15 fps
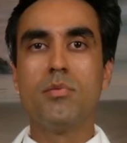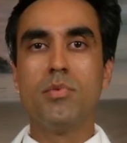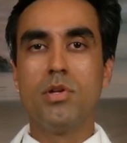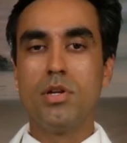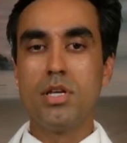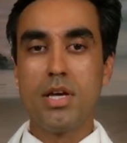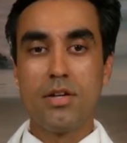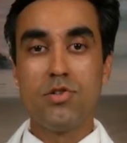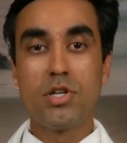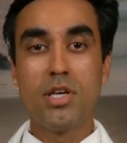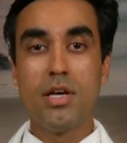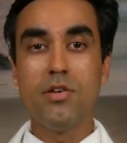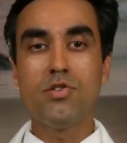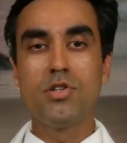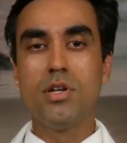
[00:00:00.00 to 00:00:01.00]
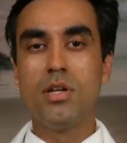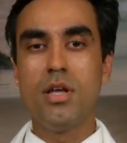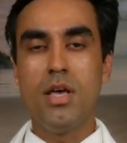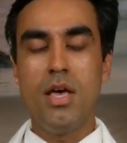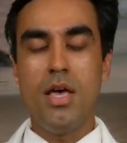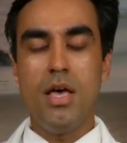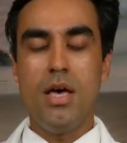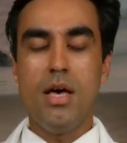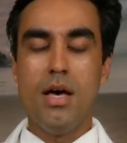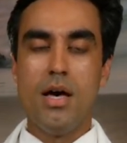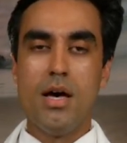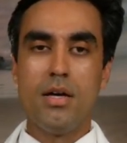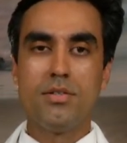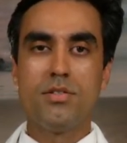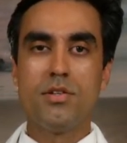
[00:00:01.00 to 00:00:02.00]
Community Education
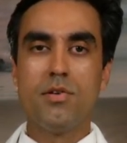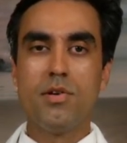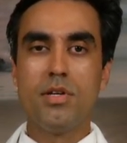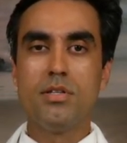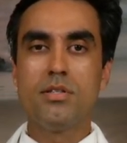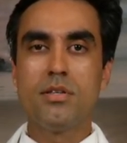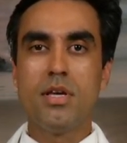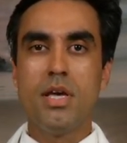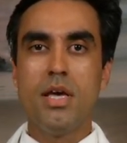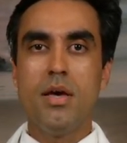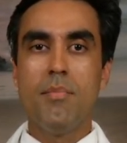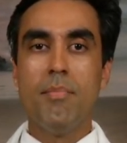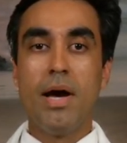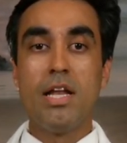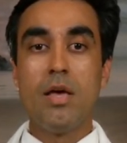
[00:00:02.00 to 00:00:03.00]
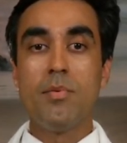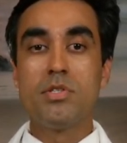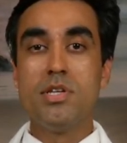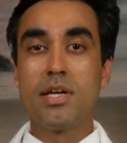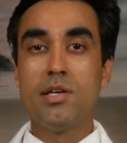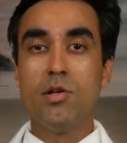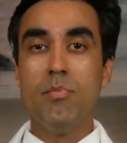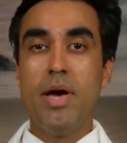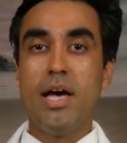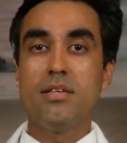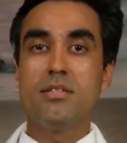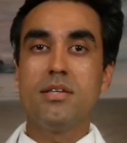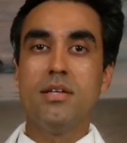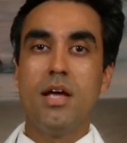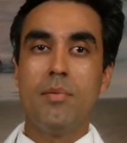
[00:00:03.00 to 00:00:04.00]
uh, series. My name is Nick
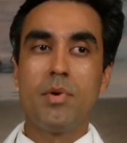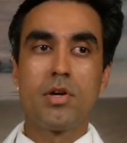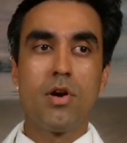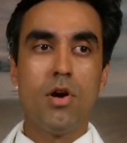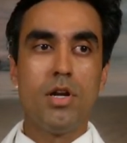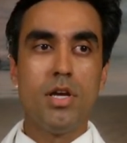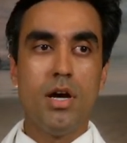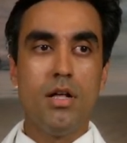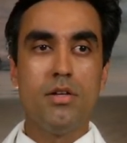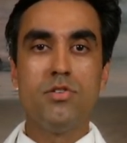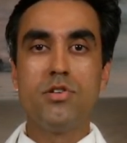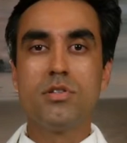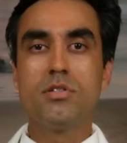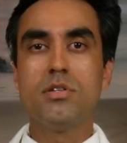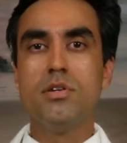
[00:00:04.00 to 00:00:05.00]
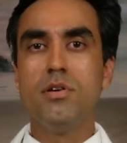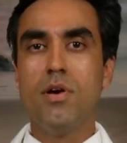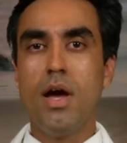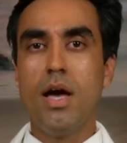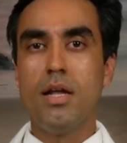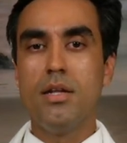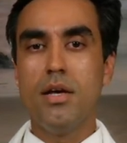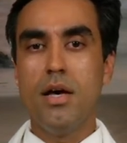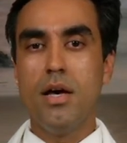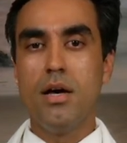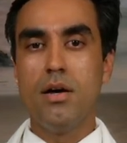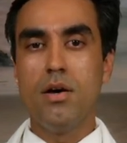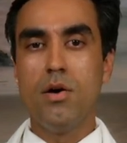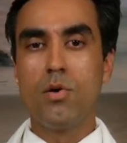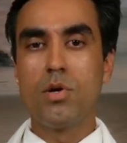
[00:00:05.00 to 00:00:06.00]
Hilbassi, and I'm a cardiologist here at
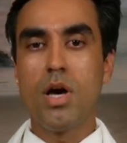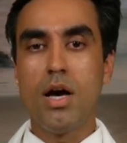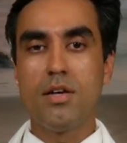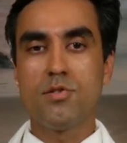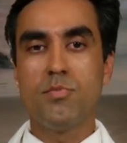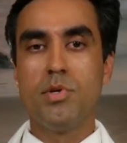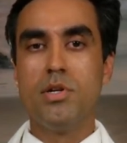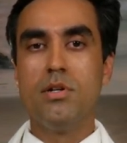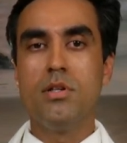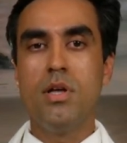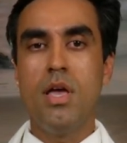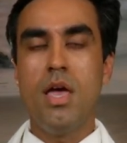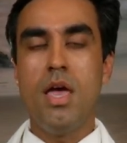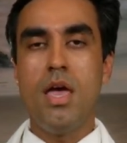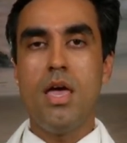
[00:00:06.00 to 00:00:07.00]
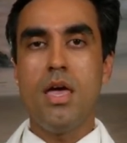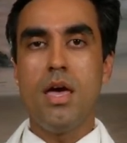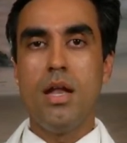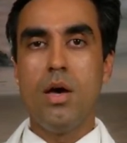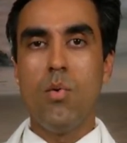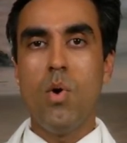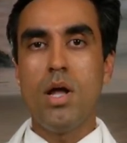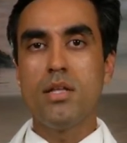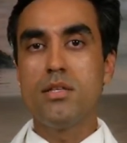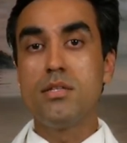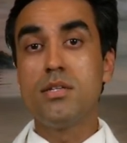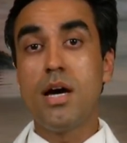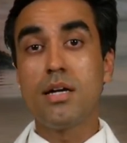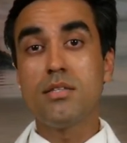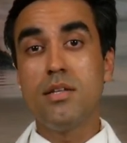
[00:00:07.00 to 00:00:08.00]
uh, Hoag Hospital. And I wanted
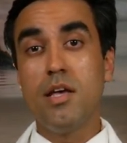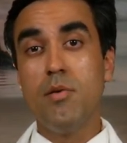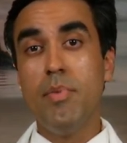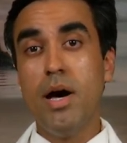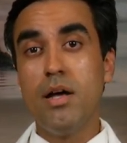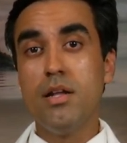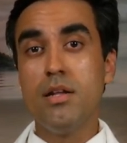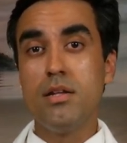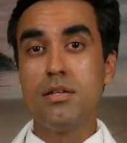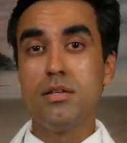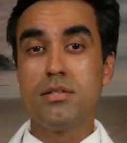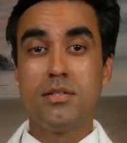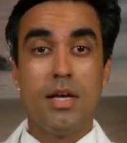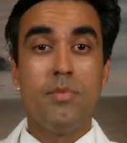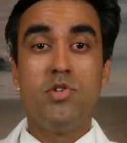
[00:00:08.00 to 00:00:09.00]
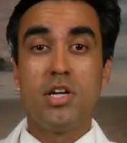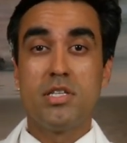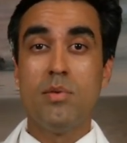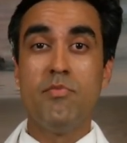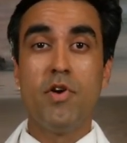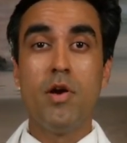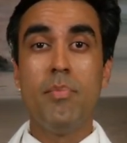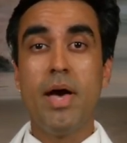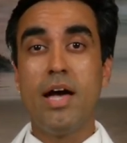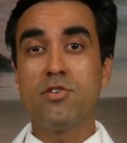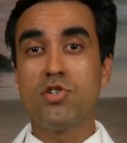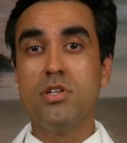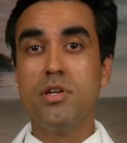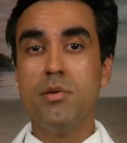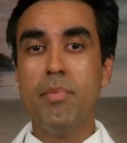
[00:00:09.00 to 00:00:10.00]
to talk today about a subject I'm very
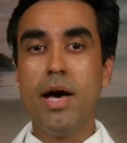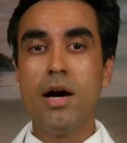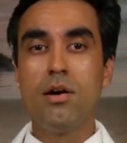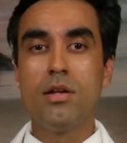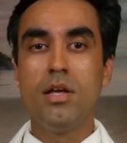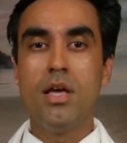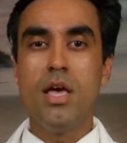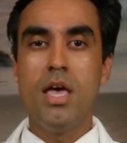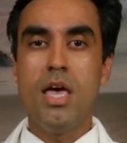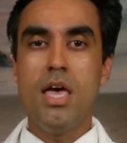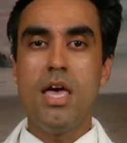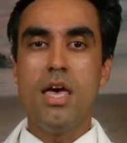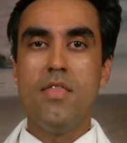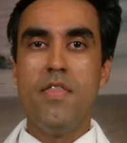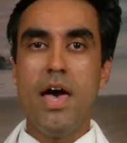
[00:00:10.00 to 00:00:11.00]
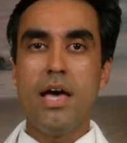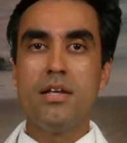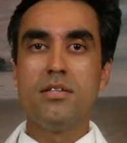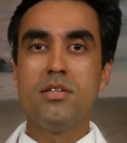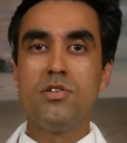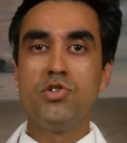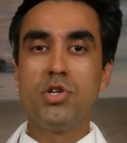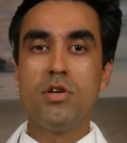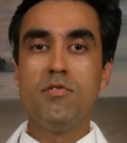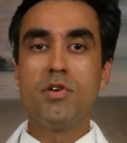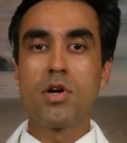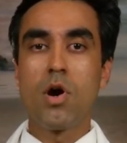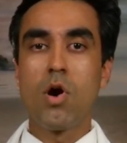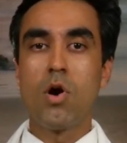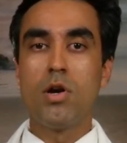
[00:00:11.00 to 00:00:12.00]
passionate about, and that is
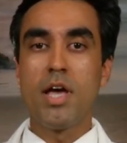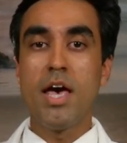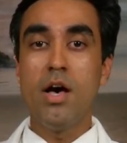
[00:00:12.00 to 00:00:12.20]
achieving heart